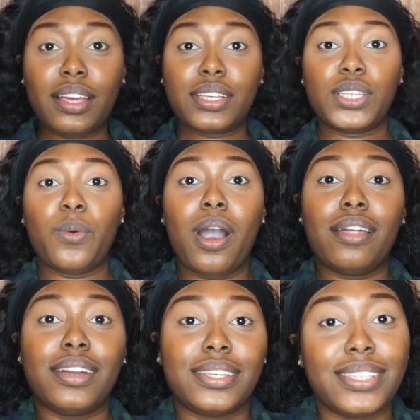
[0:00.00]
So while
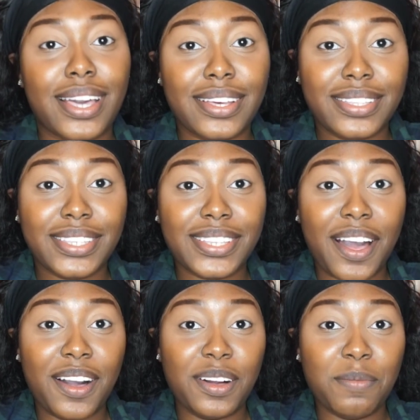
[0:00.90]
that sets,
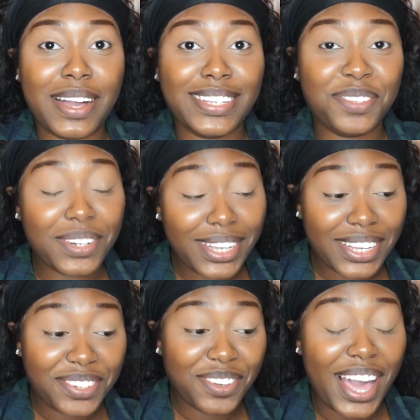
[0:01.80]
I just want to
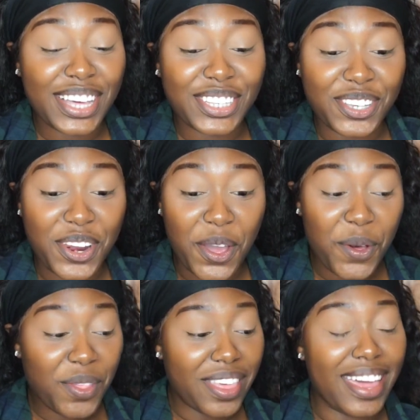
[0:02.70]
let you guys
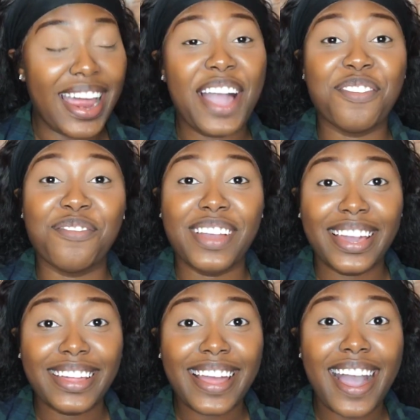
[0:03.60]
know that I
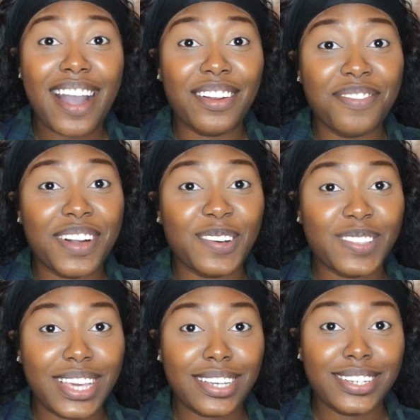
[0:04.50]
ran out of
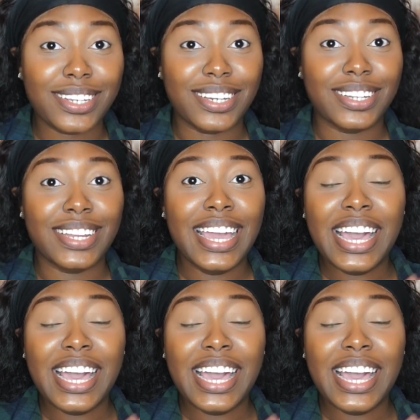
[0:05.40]
foundation.